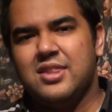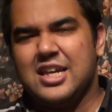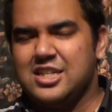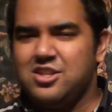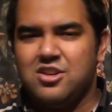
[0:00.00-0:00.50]

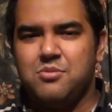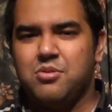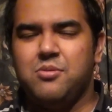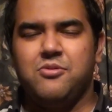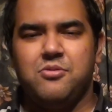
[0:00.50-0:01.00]
That's the only
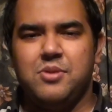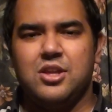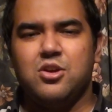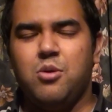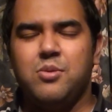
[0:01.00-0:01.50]
problem for
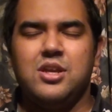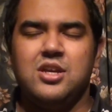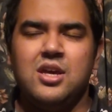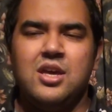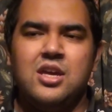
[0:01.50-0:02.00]
me. Comedy